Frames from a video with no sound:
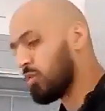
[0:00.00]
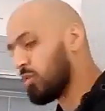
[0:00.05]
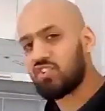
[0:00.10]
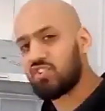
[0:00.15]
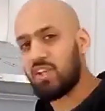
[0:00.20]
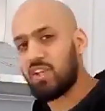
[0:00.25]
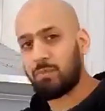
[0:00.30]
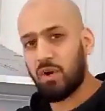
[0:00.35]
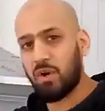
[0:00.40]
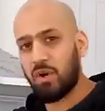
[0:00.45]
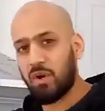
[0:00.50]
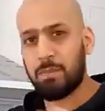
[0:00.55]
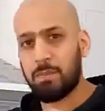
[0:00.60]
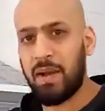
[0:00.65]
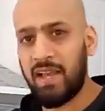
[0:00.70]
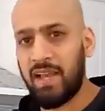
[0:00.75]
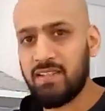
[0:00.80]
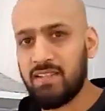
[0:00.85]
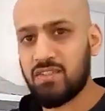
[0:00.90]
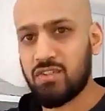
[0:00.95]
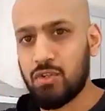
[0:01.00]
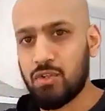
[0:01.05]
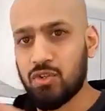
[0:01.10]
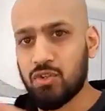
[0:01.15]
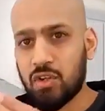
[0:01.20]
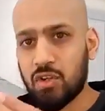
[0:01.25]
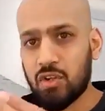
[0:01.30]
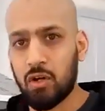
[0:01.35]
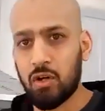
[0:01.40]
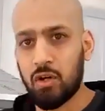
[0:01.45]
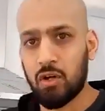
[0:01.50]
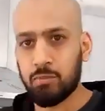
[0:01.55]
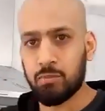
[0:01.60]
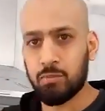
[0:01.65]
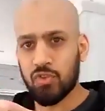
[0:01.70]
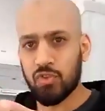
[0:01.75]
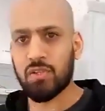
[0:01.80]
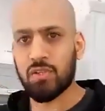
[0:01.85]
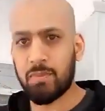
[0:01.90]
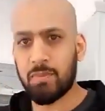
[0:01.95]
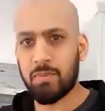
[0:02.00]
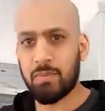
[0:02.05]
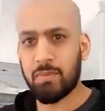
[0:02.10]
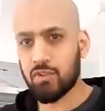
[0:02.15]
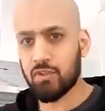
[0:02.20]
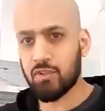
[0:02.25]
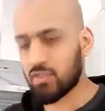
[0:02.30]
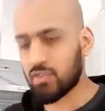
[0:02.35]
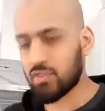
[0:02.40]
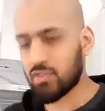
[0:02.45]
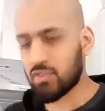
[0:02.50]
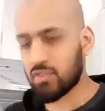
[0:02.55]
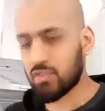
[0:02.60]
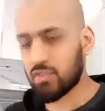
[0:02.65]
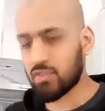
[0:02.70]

to separate your paints. Use a cardboard that's a bit glossy. You know?